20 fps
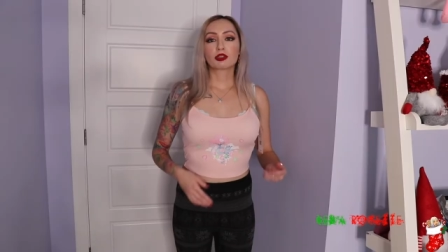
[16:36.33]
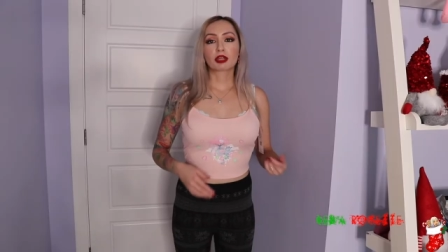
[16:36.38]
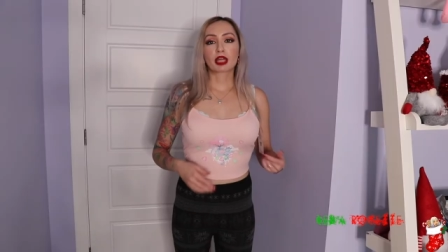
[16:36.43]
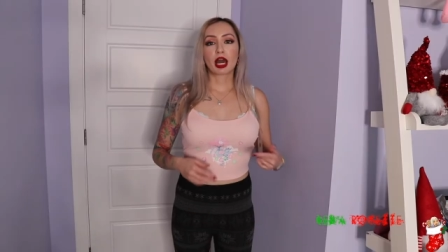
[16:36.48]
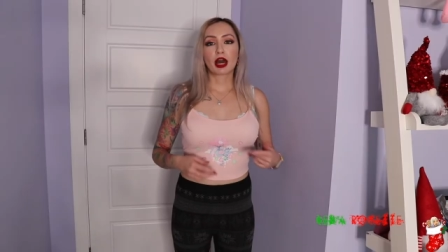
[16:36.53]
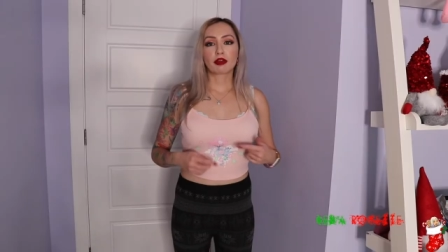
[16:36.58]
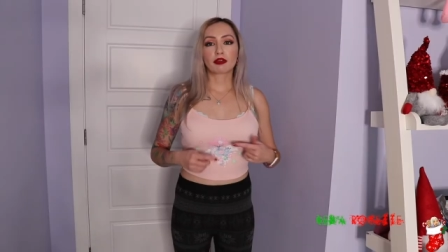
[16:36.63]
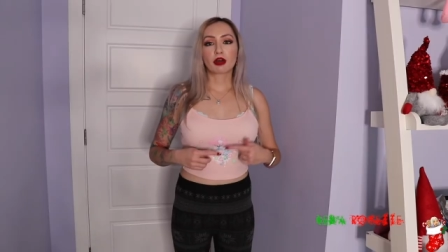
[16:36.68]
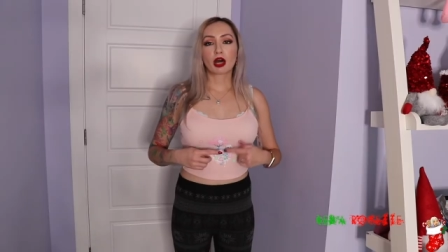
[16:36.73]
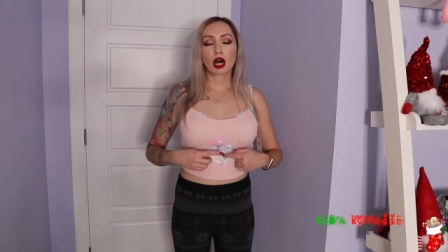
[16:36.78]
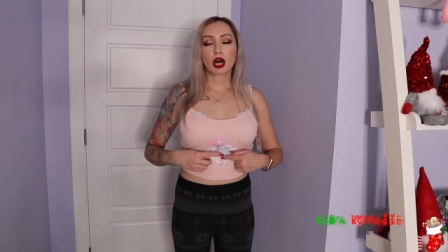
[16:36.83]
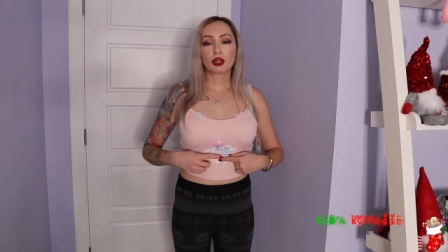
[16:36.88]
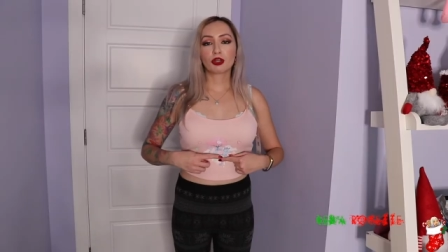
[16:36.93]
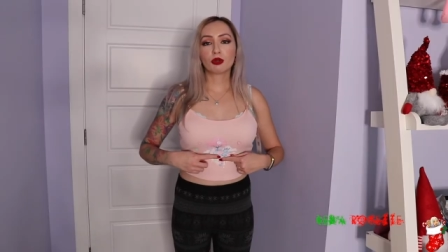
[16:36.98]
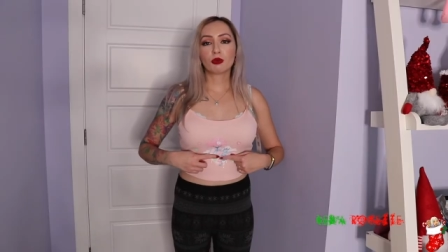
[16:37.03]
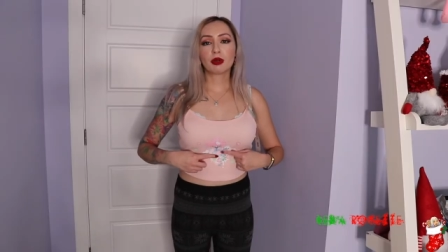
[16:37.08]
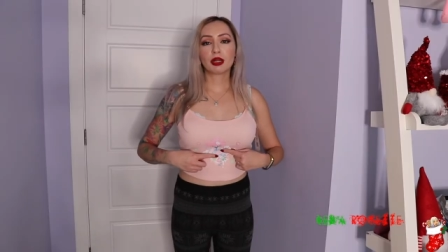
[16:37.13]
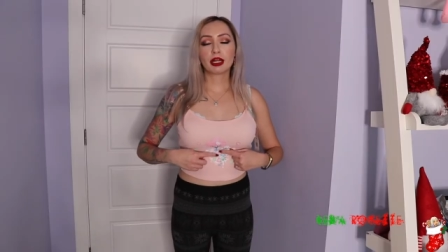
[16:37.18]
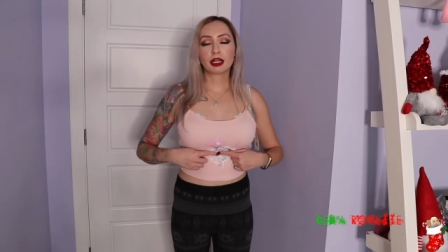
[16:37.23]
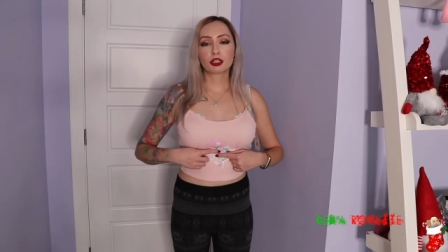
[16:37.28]
So yeah, the
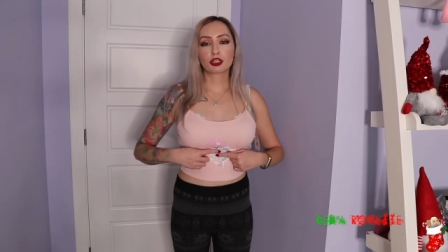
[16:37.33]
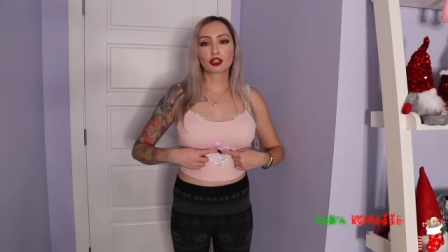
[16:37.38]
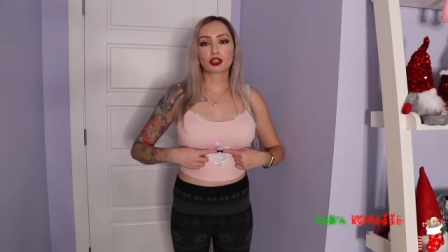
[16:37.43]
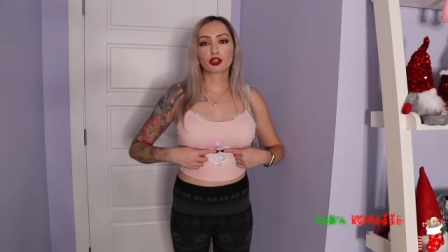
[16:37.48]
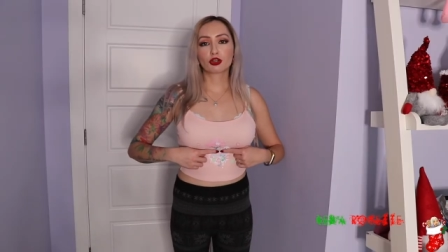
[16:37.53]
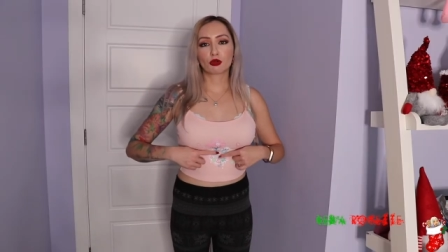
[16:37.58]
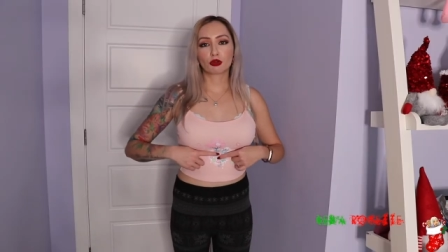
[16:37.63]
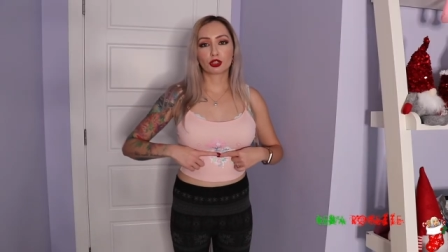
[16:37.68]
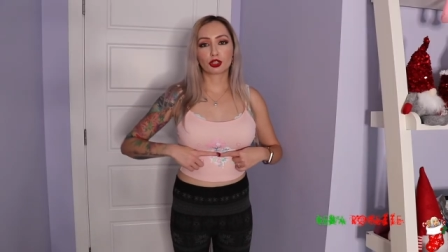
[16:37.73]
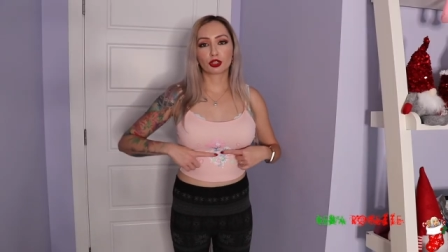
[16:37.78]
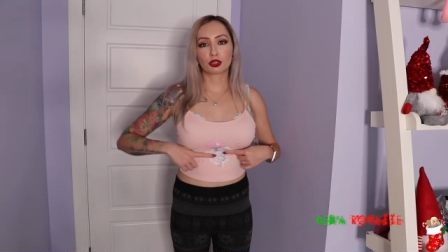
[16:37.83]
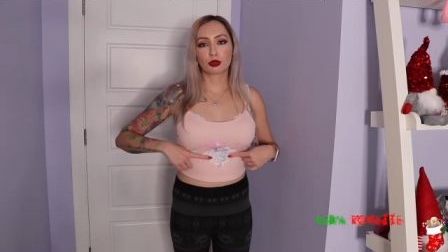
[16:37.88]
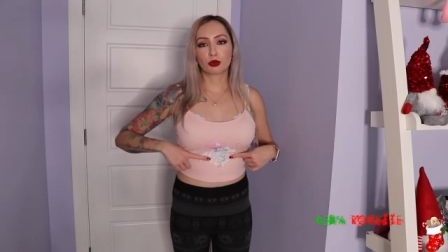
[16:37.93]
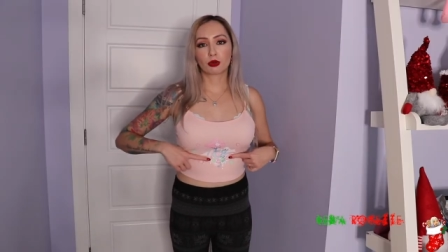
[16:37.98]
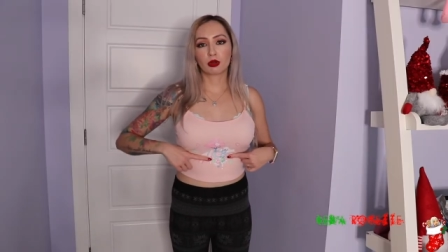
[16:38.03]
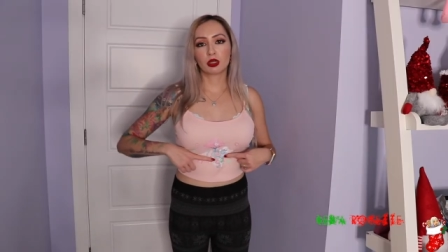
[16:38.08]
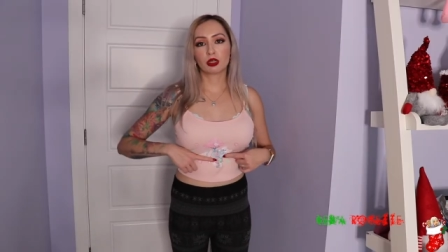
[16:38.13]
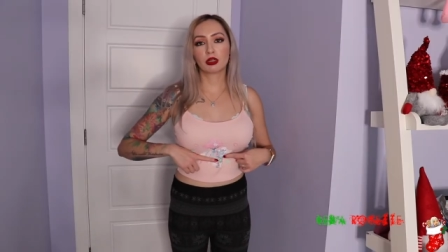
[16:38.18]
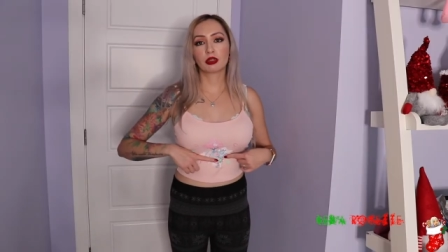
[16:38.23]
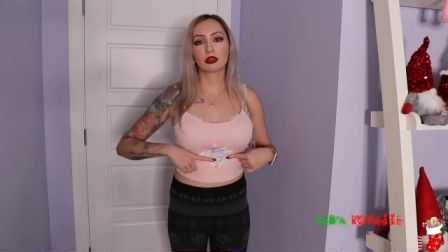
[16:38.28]
other one I just showed
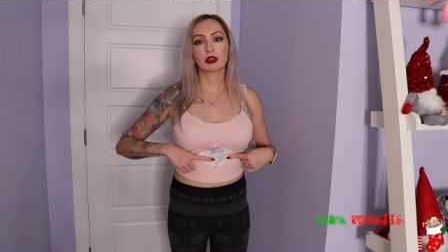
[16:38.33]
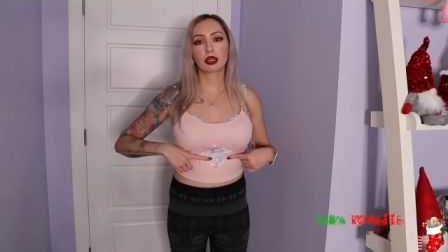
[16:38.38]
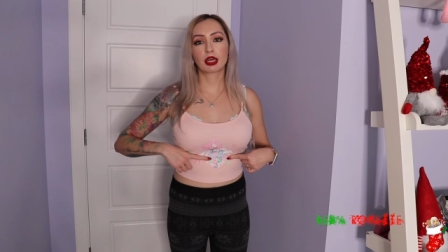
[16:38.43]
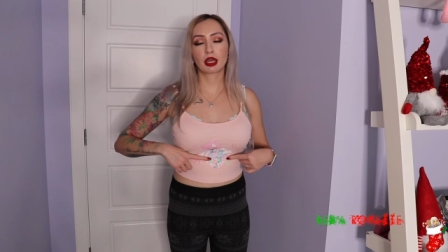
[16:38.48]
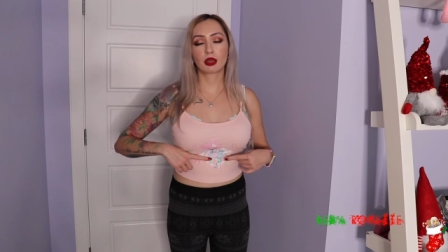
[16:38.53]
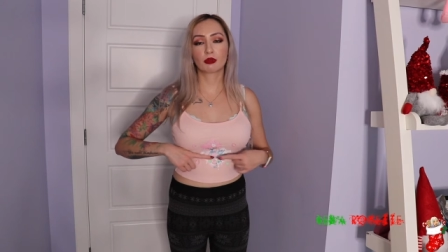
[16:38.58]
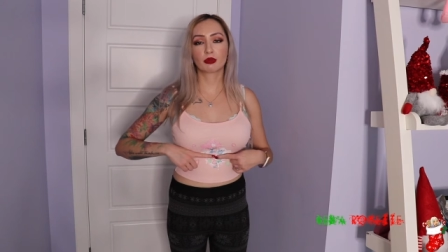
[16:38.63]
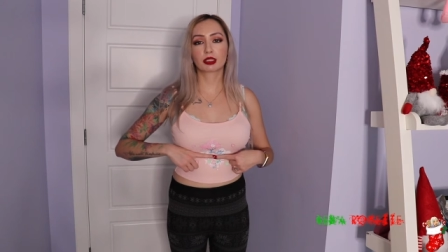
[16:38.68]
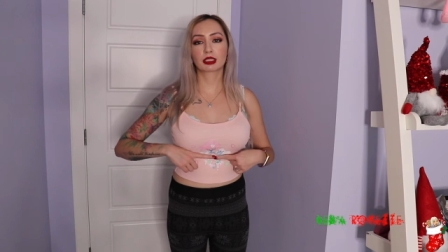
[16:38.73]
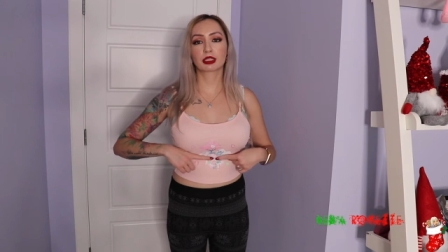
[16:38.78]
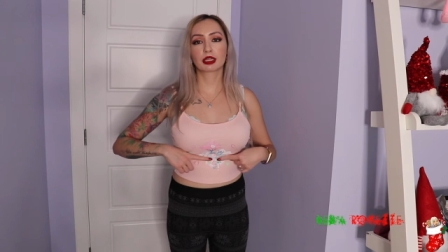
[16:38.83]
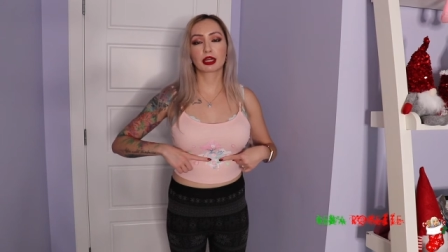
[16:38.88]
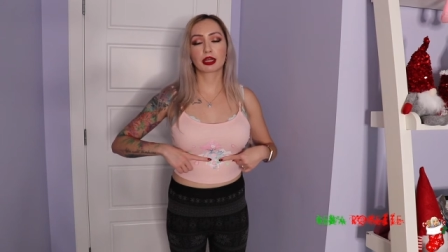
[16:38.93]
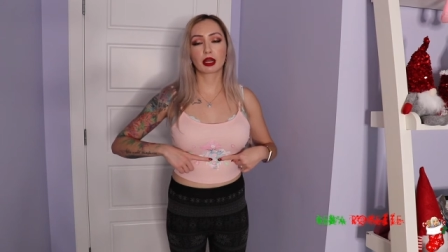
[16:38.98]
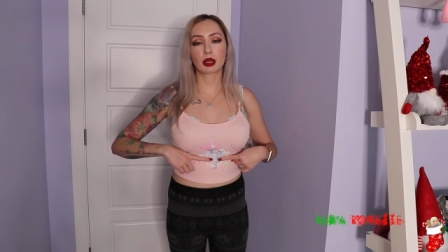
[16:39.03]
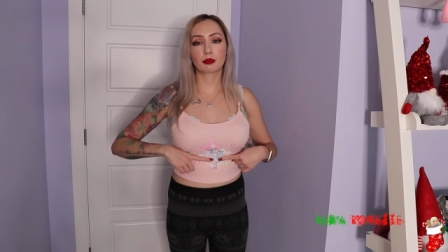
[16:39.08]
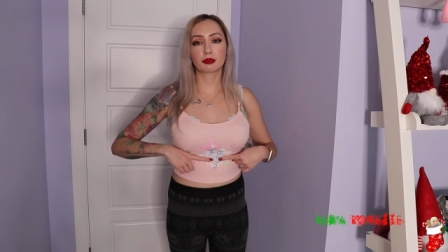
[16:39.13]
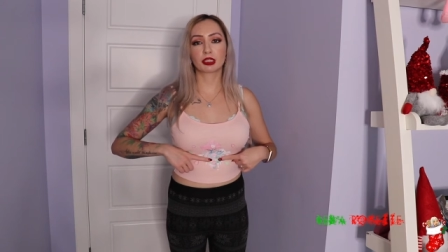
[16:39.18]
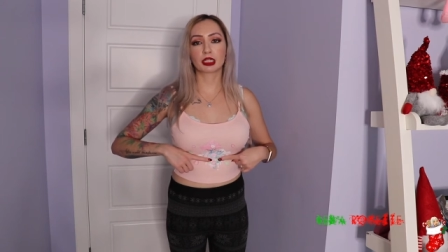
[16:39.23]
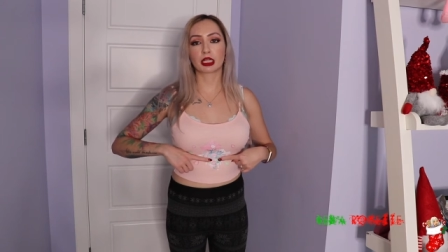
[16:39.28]
you, it was
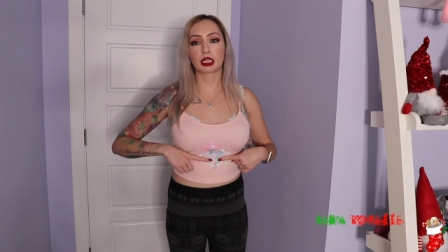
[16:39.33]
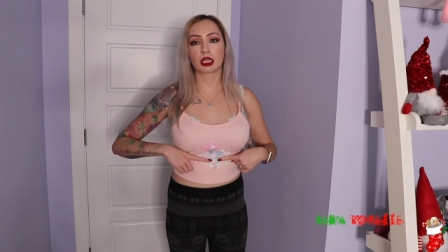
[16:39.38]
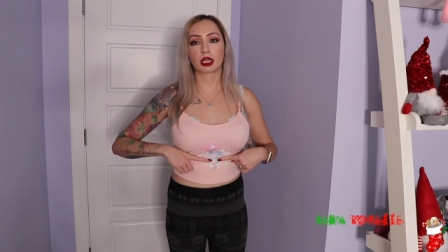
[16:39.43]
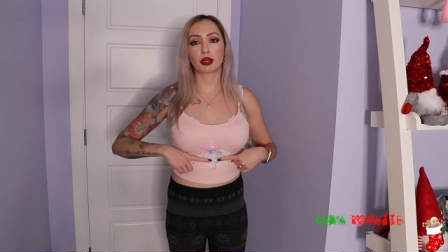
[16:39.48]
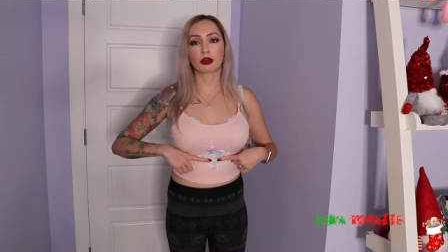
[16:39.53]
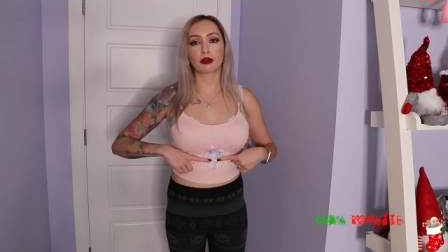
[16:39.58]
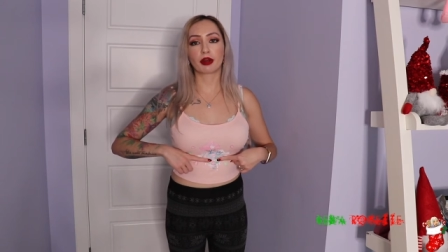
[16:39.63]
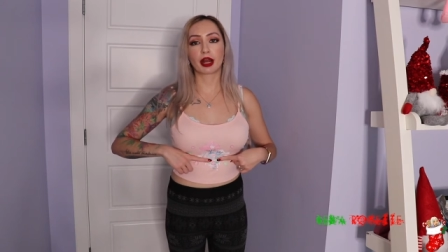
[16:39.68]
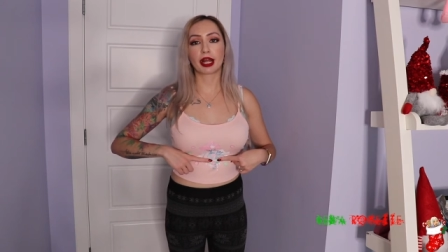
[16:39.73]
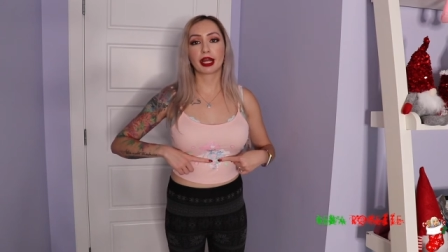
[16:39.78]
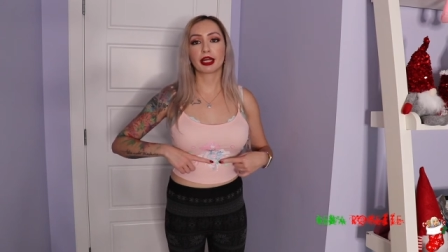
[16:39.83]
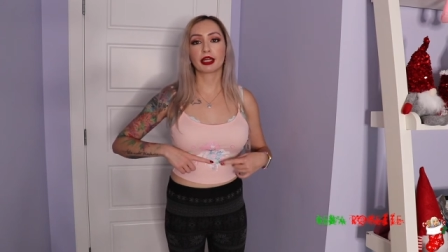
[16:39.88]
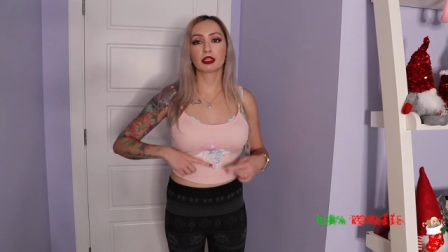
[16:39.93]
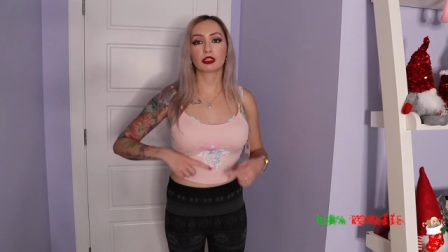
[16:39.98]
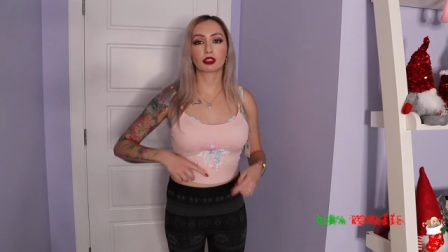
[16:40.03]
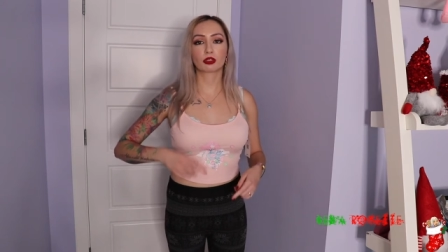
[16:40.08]
like up to here, right?